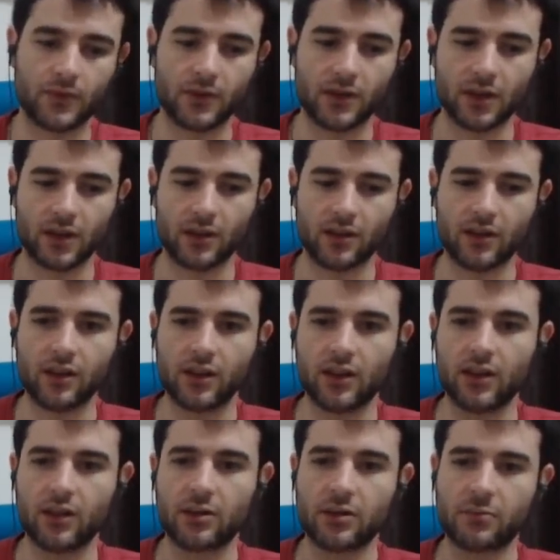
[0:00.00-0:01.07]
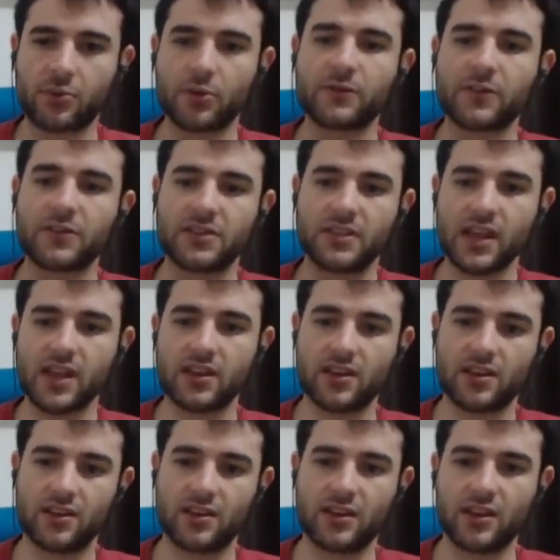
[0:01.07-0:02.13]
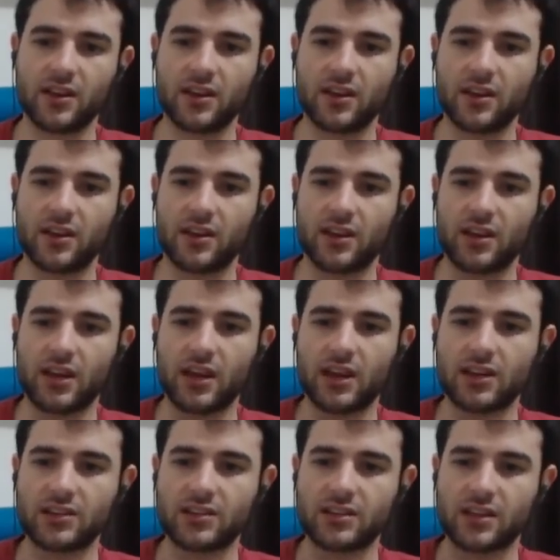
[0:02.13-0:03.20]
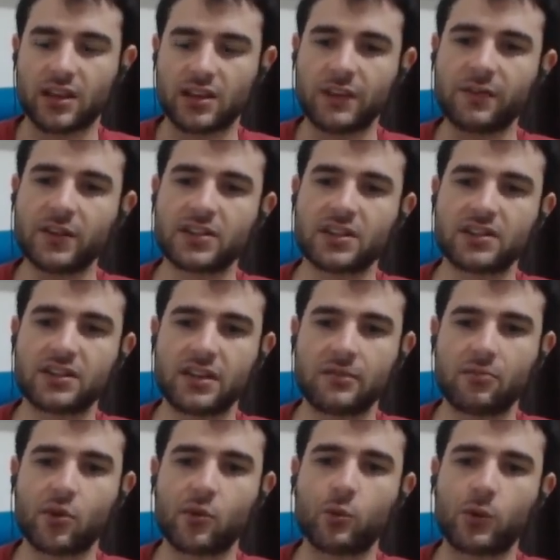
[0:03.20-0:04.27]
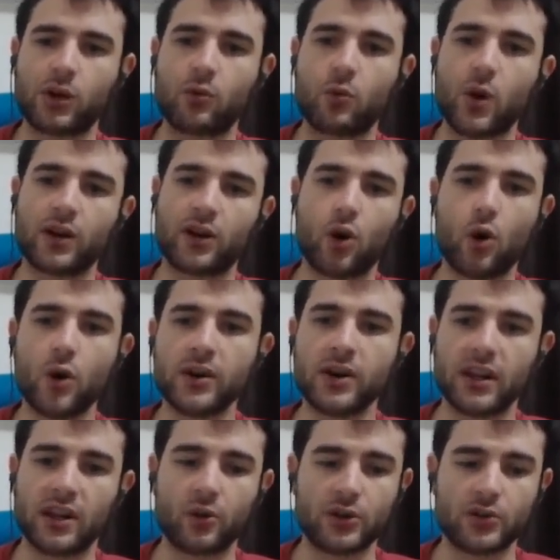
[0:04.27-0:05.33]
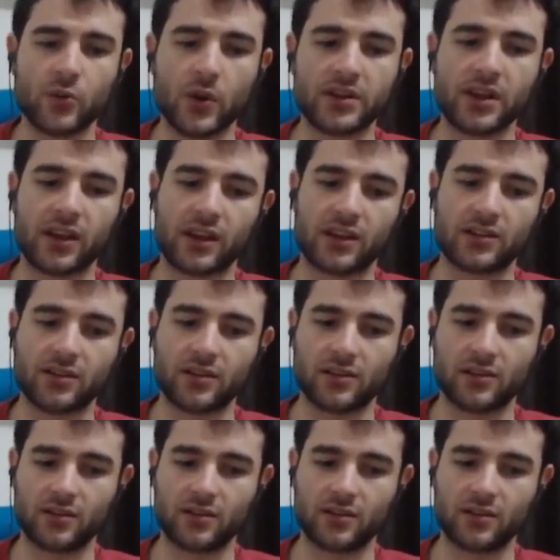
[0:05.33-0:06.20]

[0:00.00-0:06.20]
Okay. The proof of stake is a different system where one coin equals one ticket.